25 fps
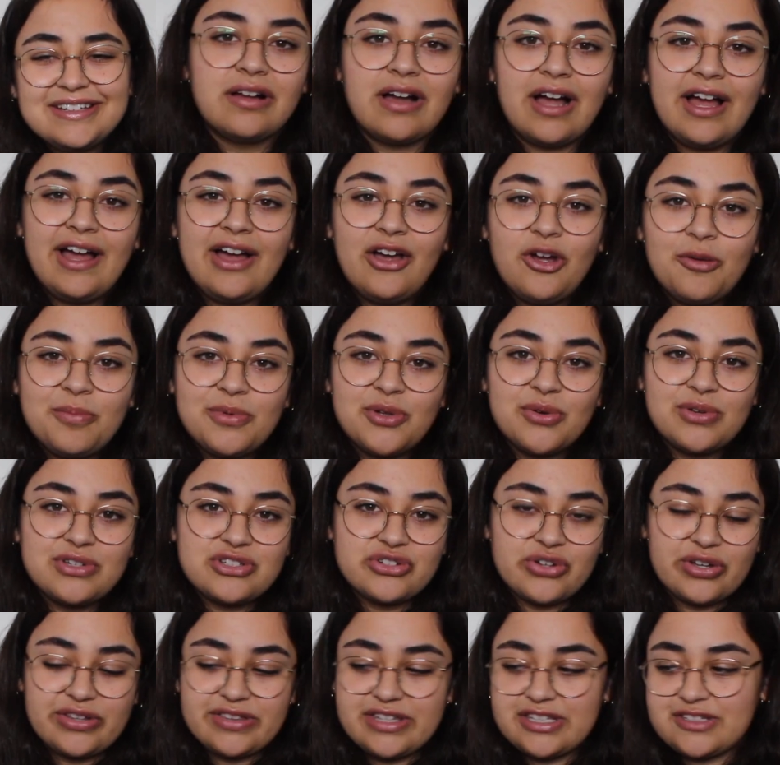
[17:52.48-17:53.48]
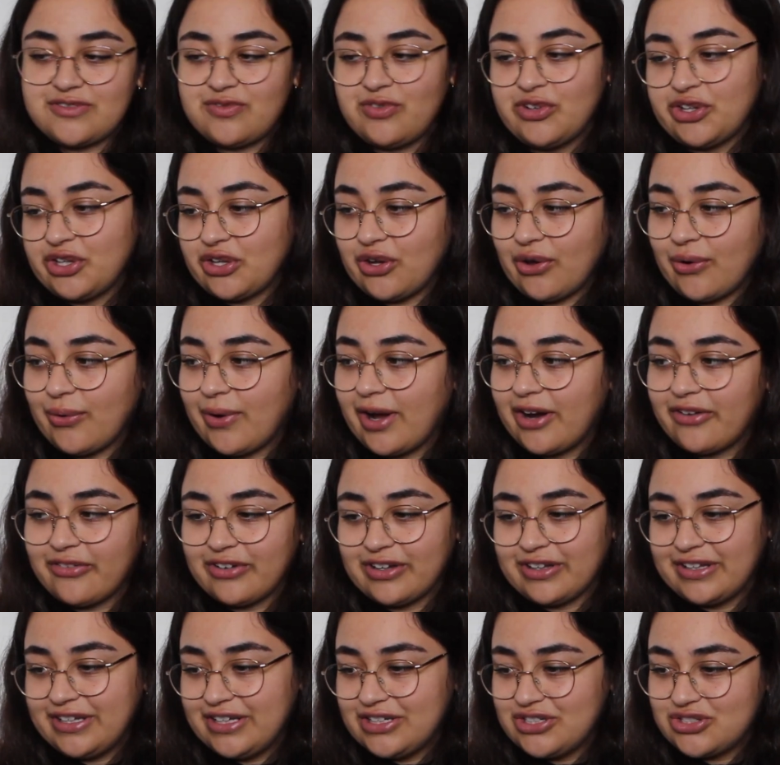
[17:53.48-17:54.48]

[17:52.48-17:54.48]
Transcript: I hope you enjoyed this video. I really